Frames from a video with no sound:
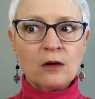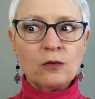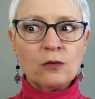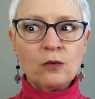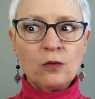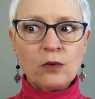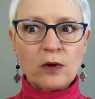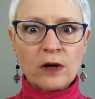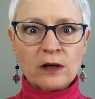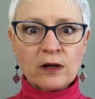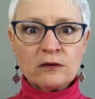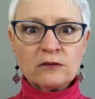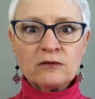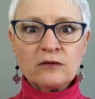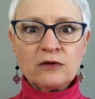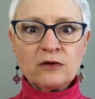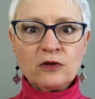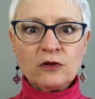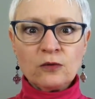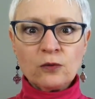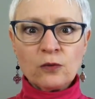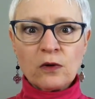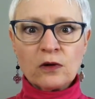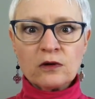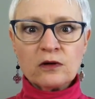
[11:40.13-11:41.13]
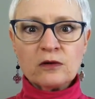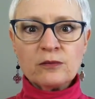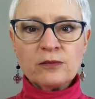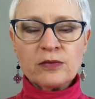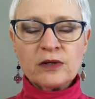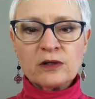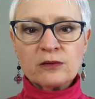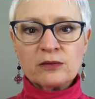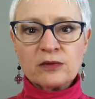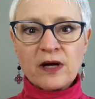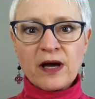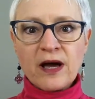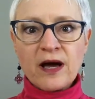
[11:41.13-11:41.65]
Well, you want to be
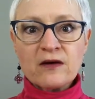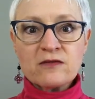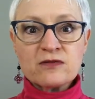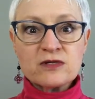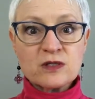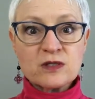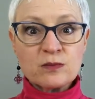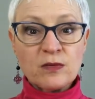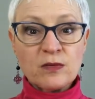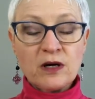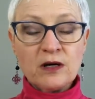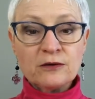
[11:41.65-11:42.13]
able to have some